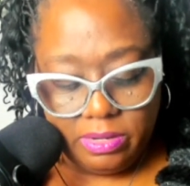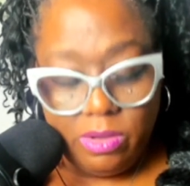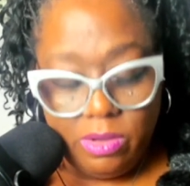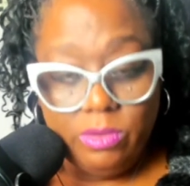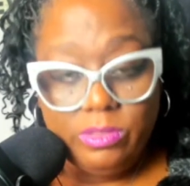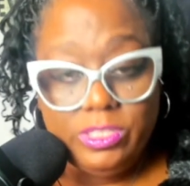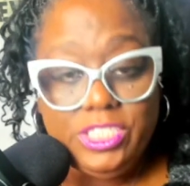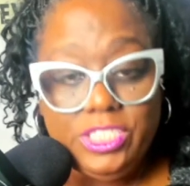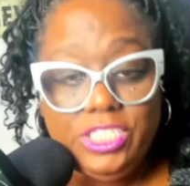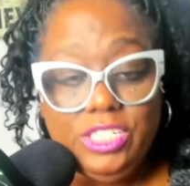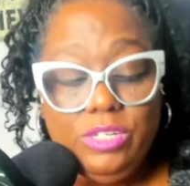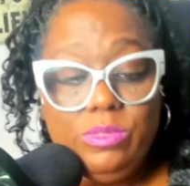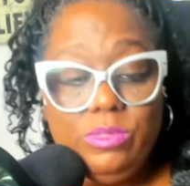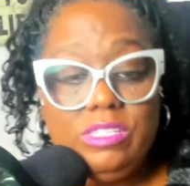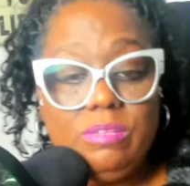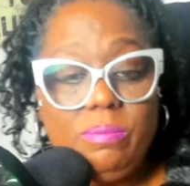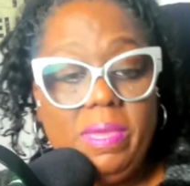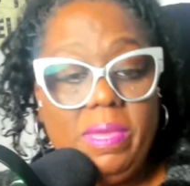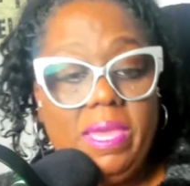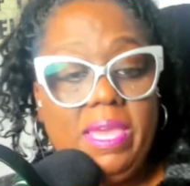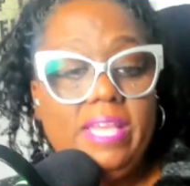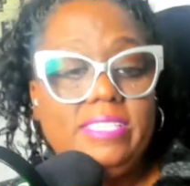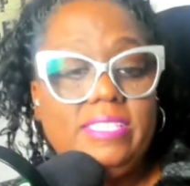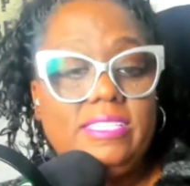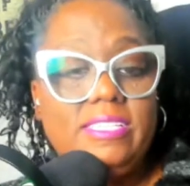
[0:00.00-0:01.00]
Oh, she was
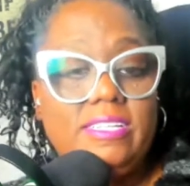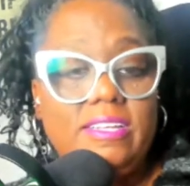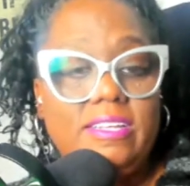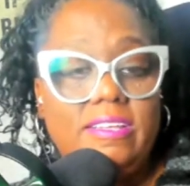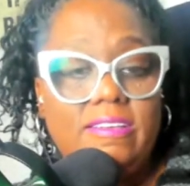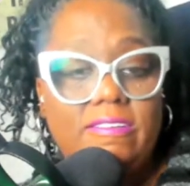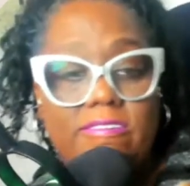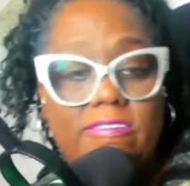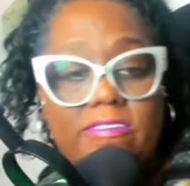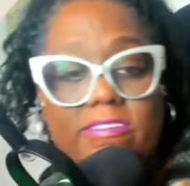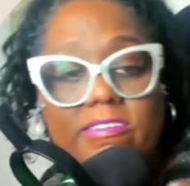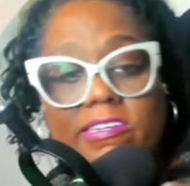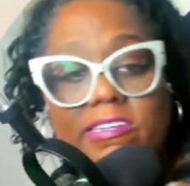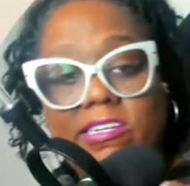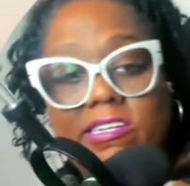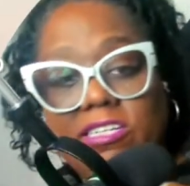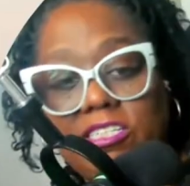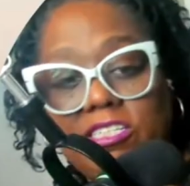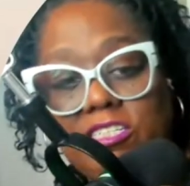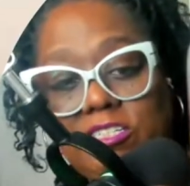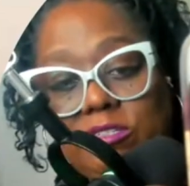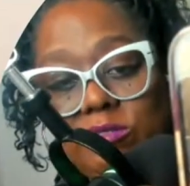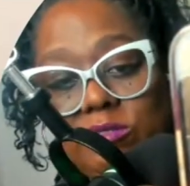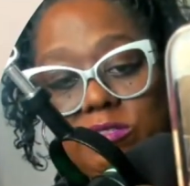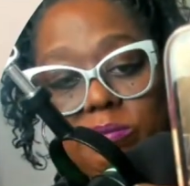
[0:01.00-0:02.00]
passing out.
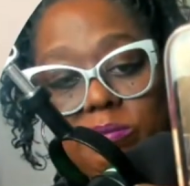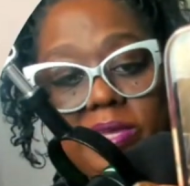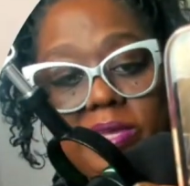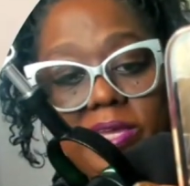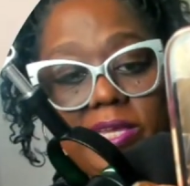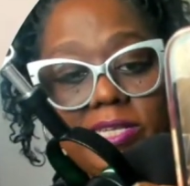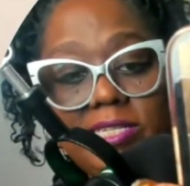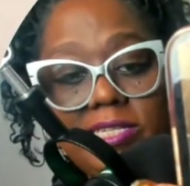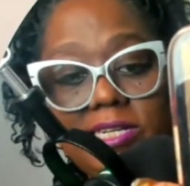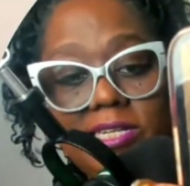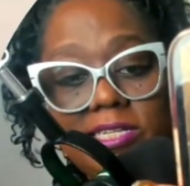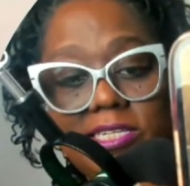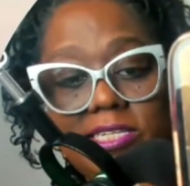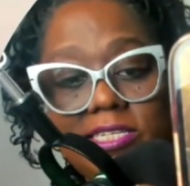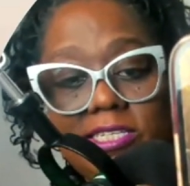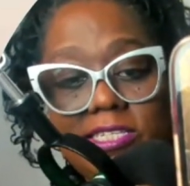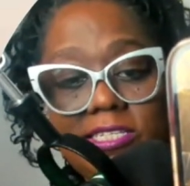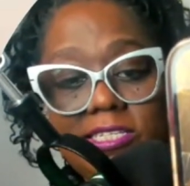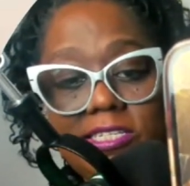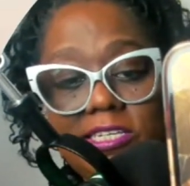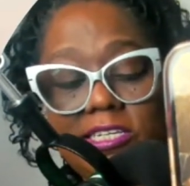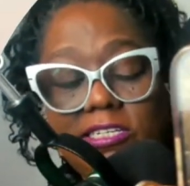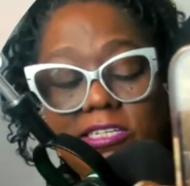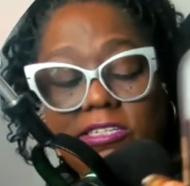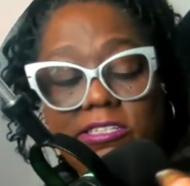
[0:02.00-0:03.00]
She was passing out
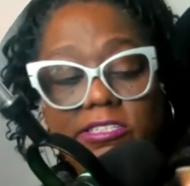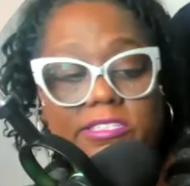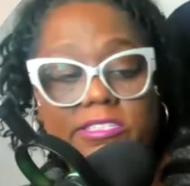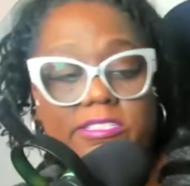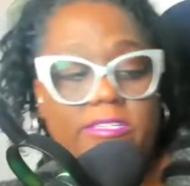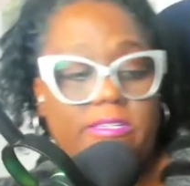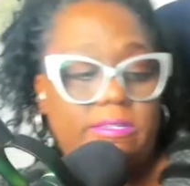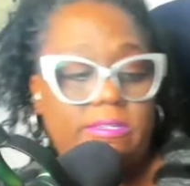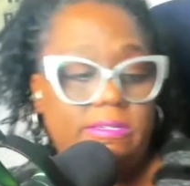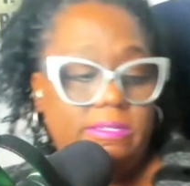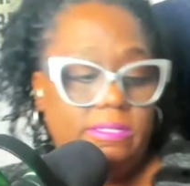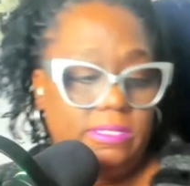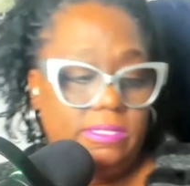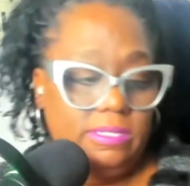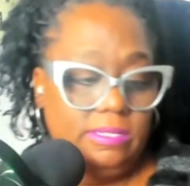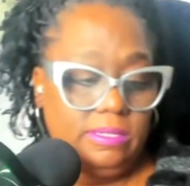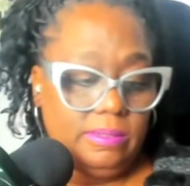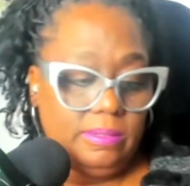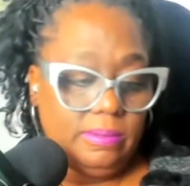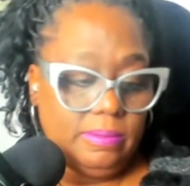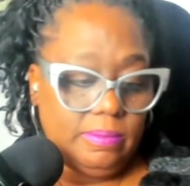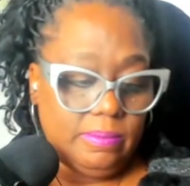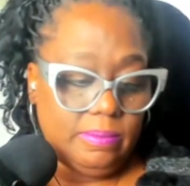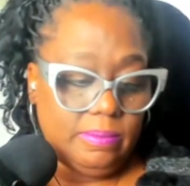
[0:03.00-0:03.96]
these T-shirts.